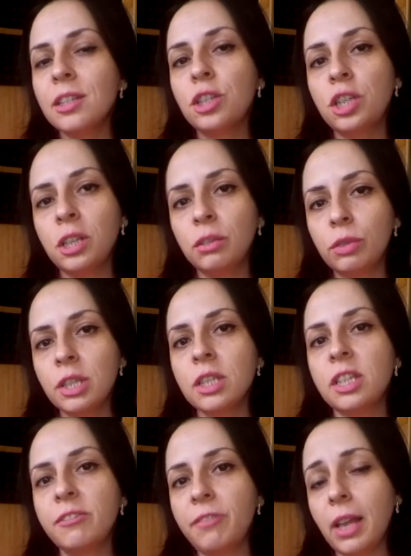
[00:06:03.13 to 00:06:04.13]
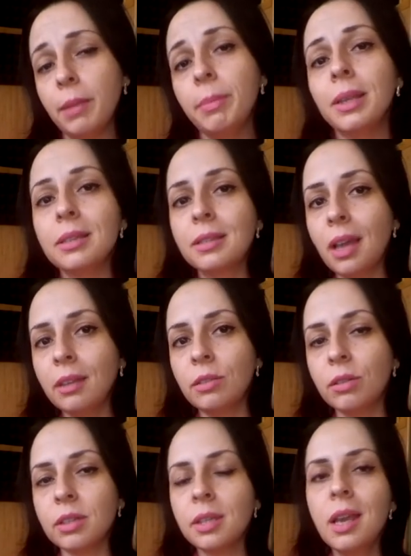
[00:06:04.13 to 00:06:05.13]
that is children's development
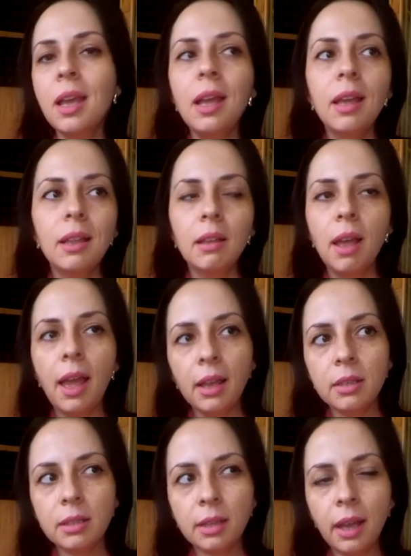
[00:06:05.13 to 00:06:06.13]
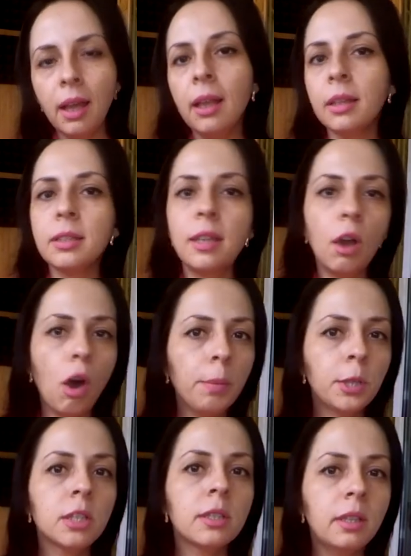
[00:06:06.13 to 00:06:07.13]
centers. And again, the
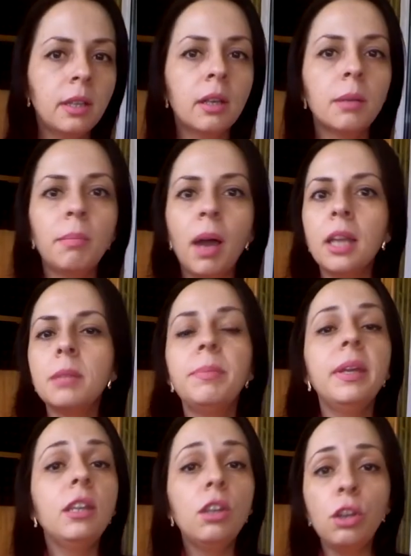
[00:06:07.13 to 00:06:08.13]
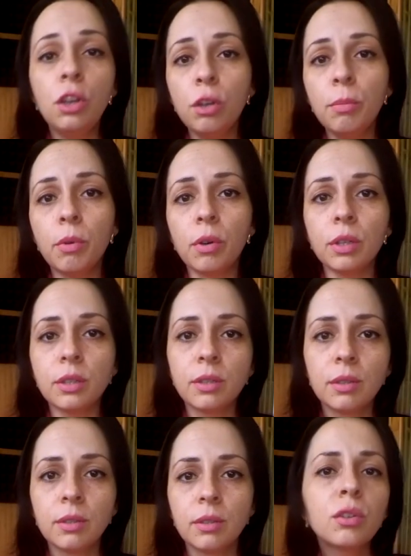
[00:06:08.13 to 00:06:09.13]
options here might be
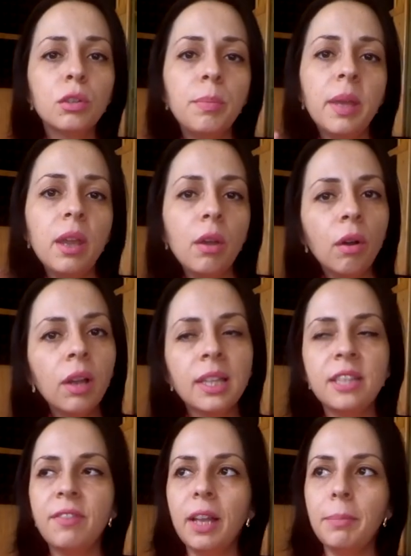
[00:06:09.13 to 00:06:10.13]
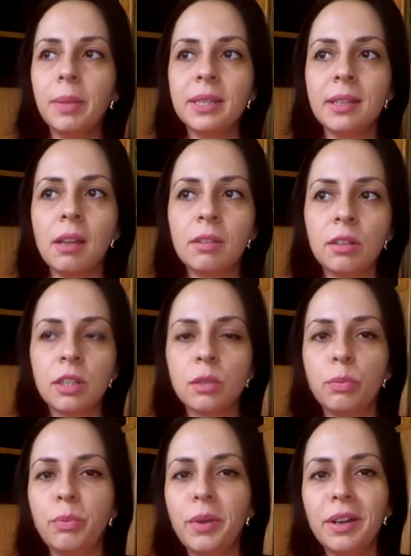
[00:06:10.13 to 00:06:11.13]
numerous. Those could be early development
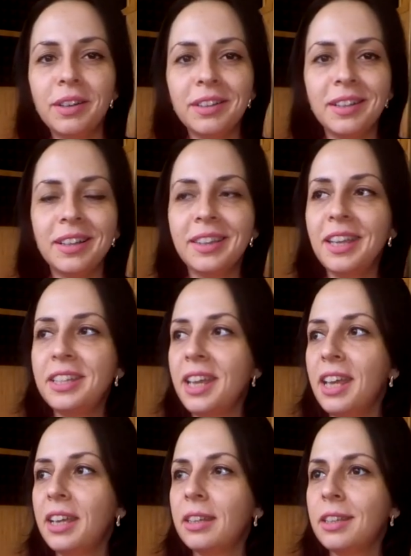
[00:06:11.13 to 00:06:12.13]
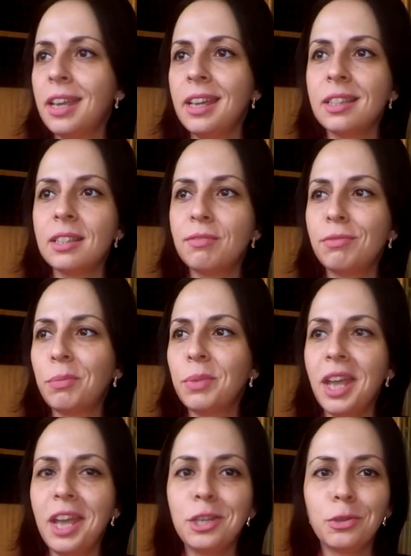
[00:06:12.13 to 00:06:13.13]
centers where they take kids
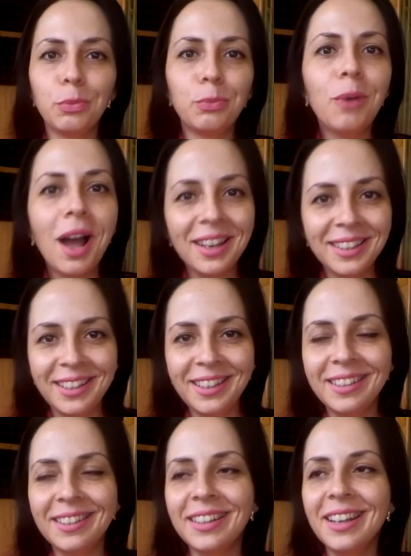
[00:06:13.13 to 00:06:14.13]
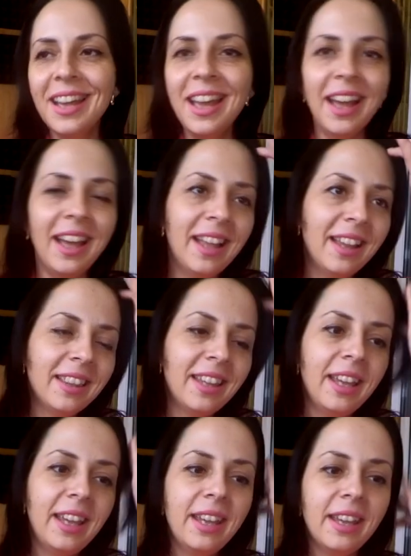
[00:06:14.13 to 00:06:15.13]
from the age of 1 year,
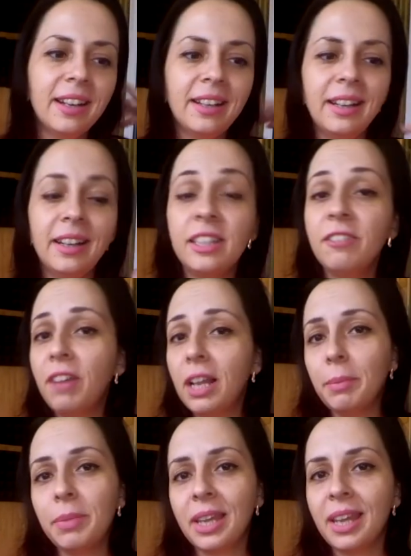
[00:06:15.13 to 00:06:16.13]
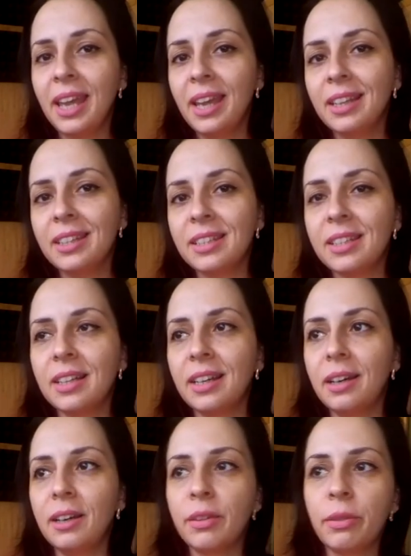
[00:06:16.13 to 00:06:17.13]
and they develop the kid